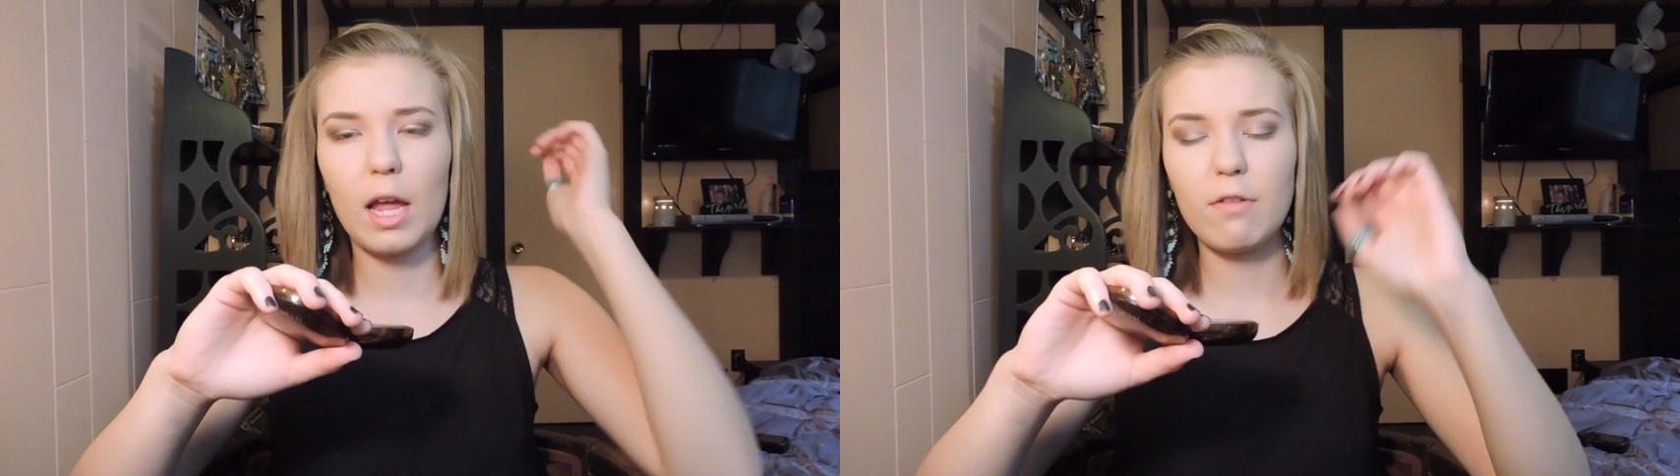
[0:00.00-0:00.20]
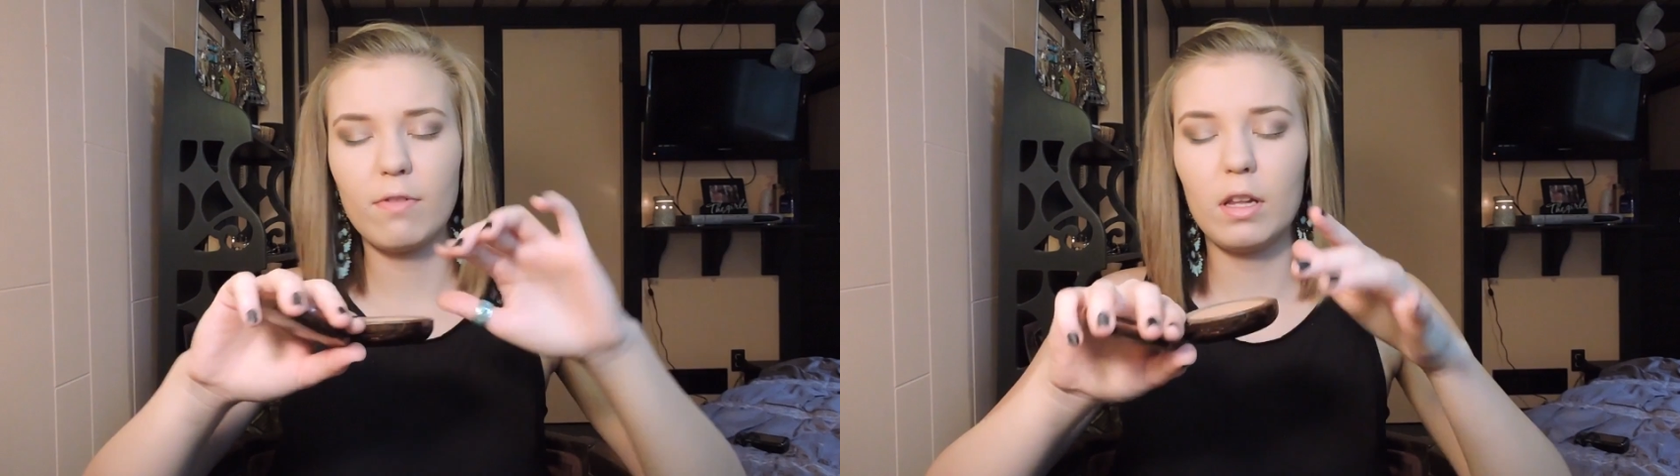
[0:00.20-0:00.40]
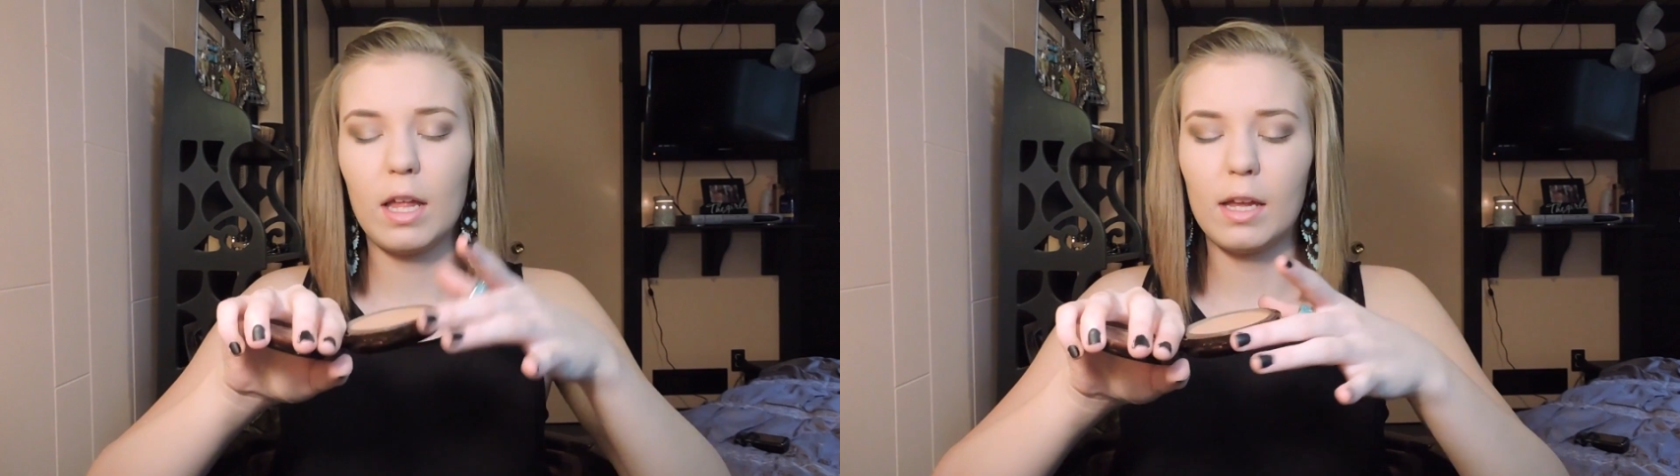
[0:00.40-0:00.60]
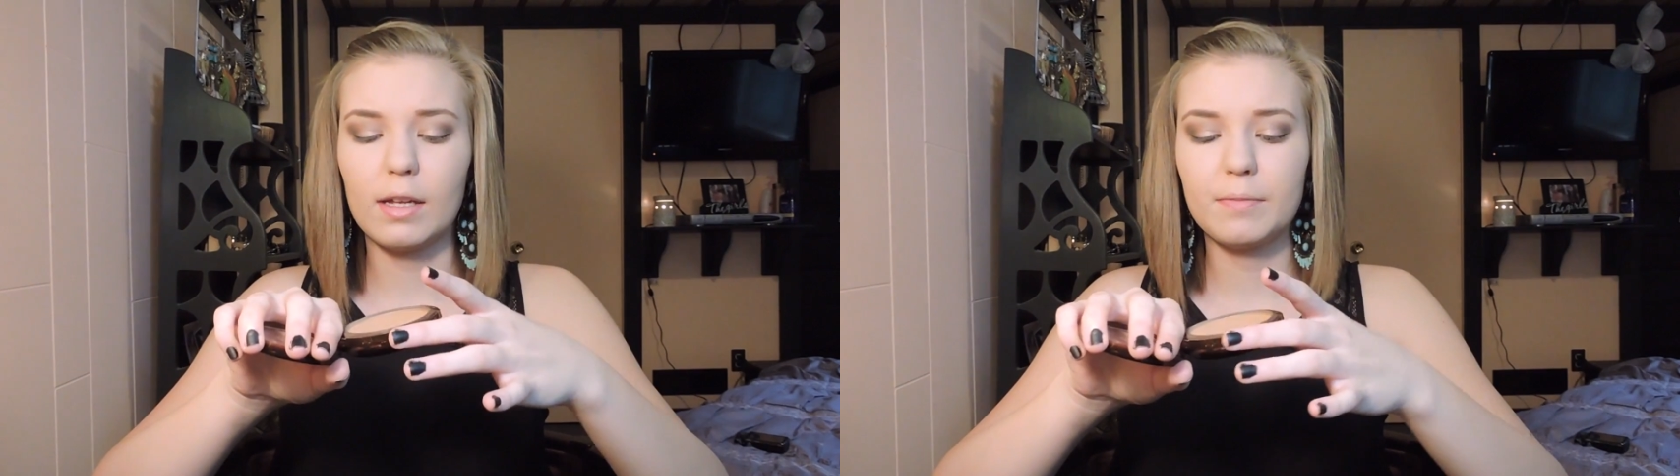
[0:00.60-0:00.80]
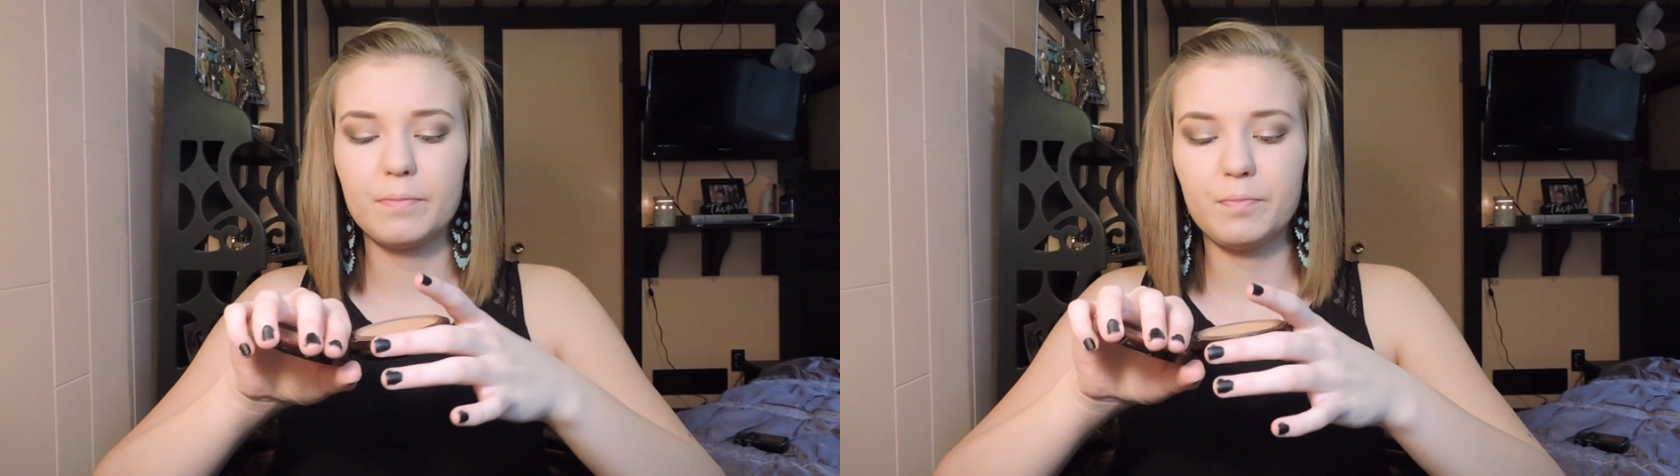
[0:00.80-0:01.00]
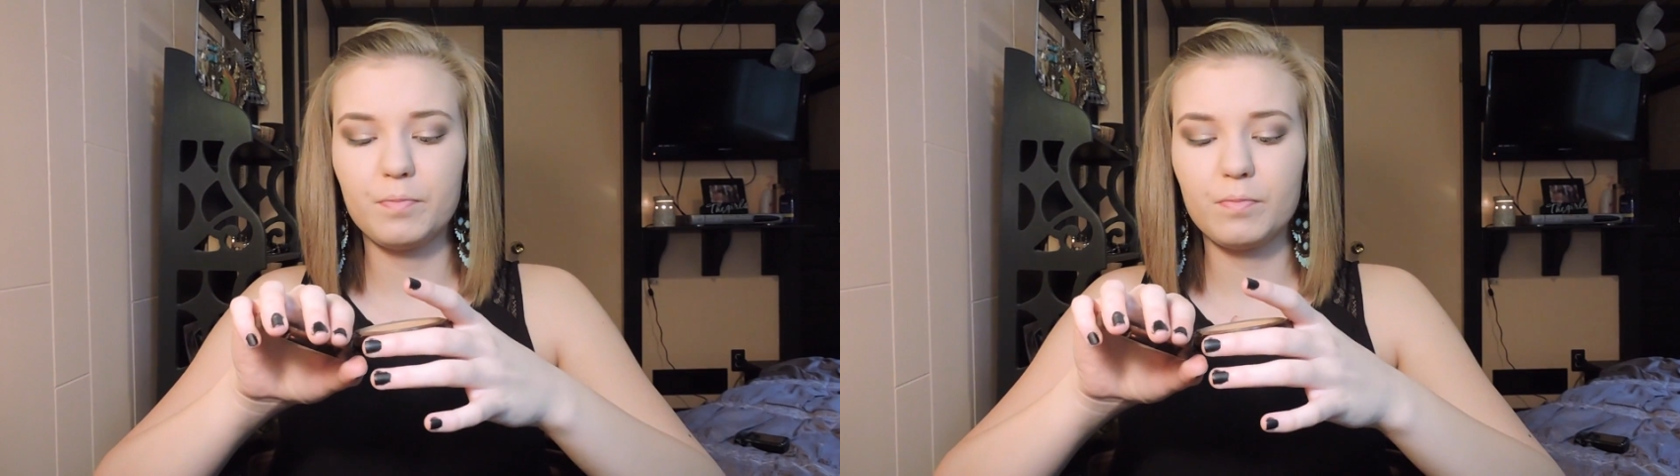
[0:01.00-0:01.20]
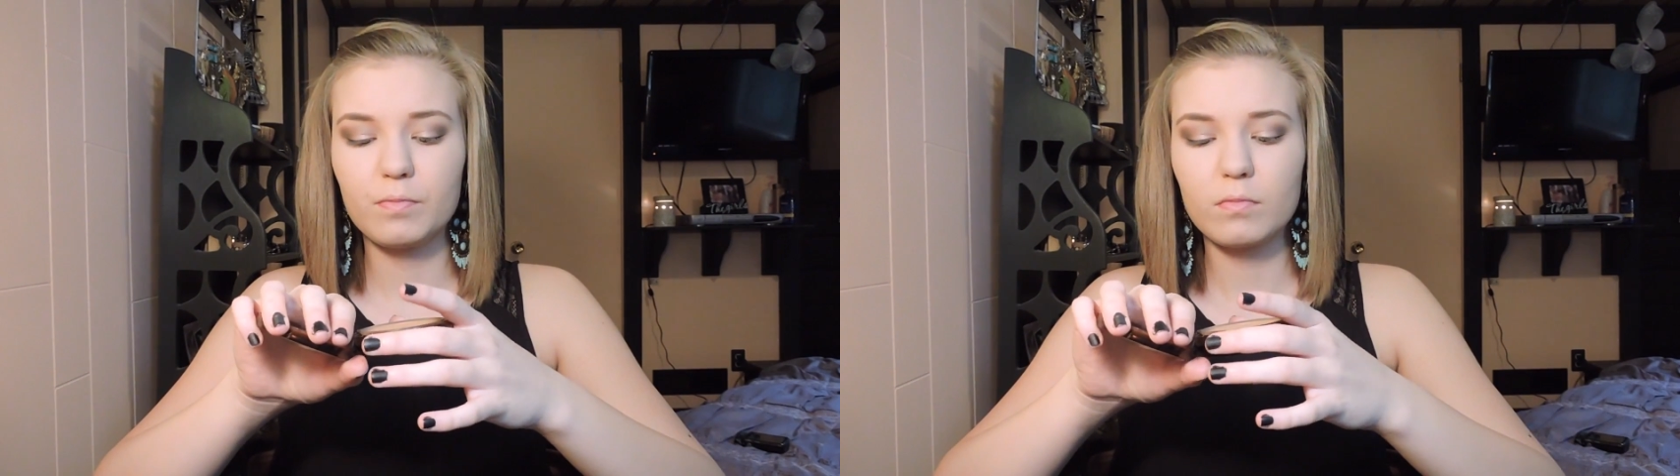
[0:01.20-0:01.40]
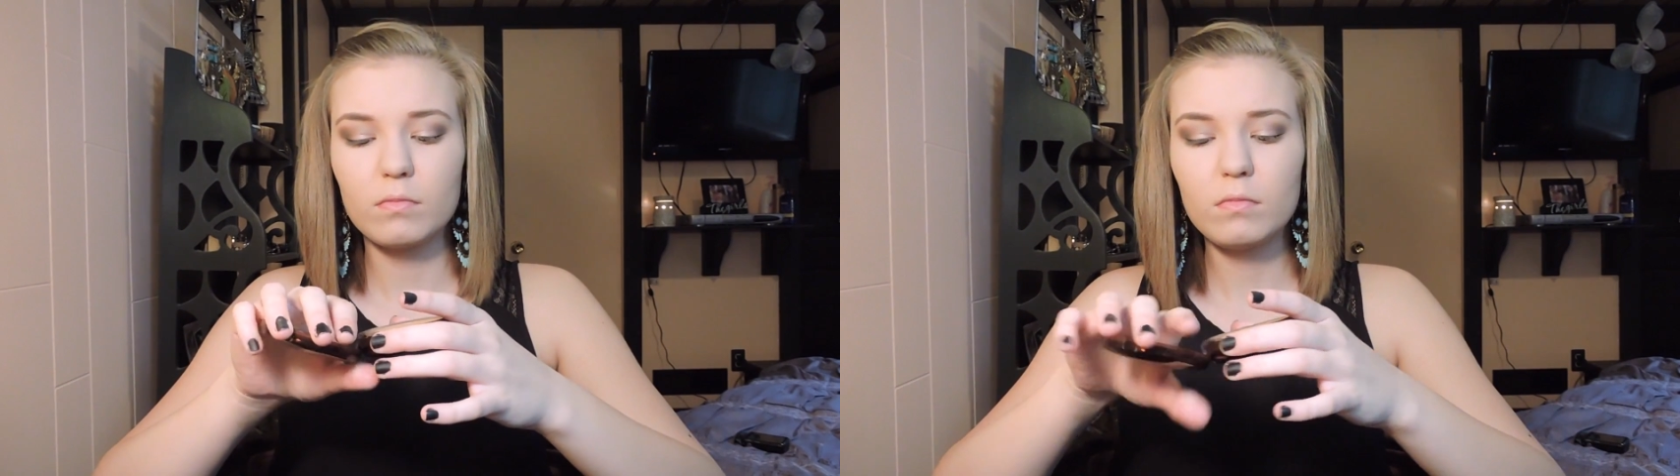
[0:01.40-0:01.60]
I feel like
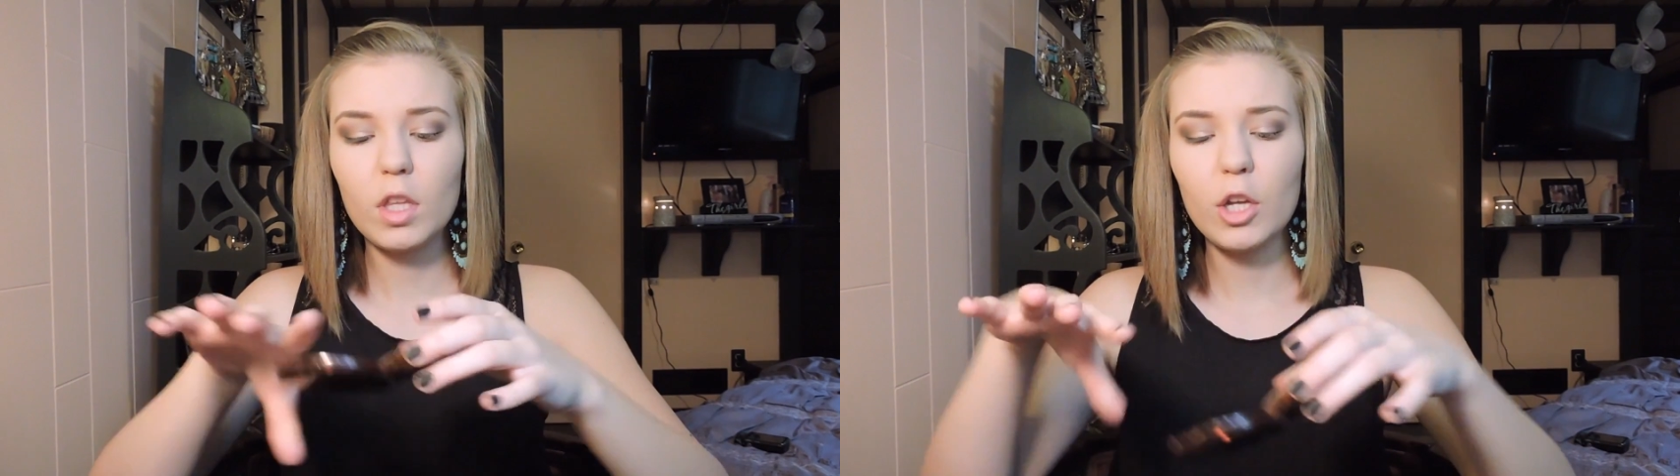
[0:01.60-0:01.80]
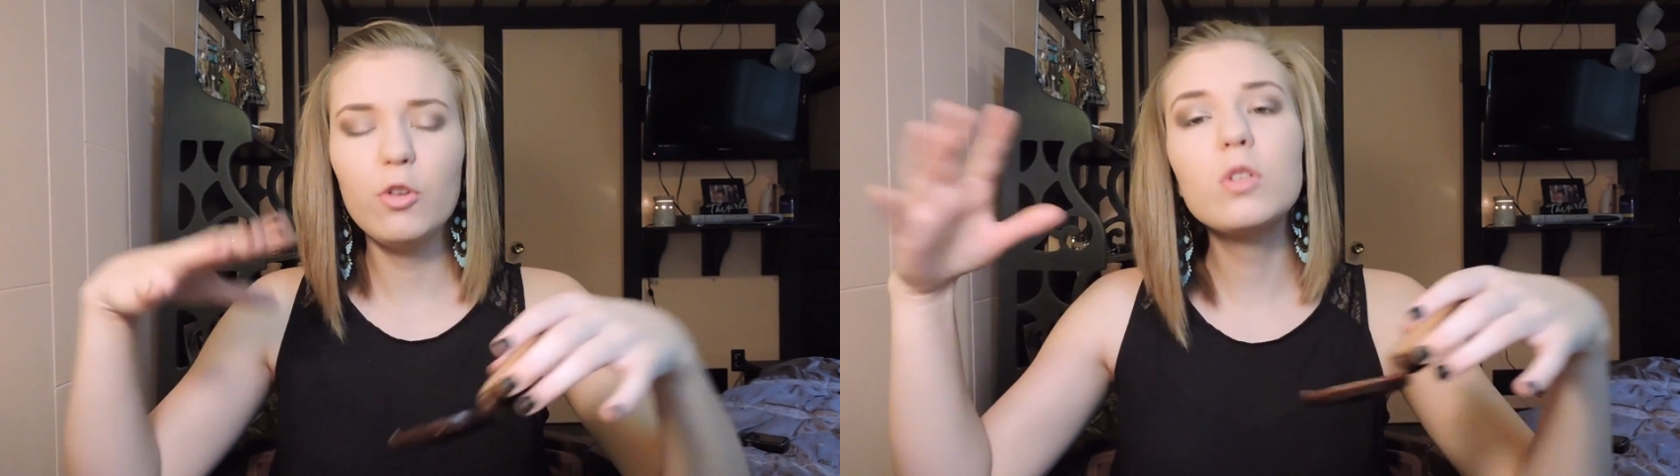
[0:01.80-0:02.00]
you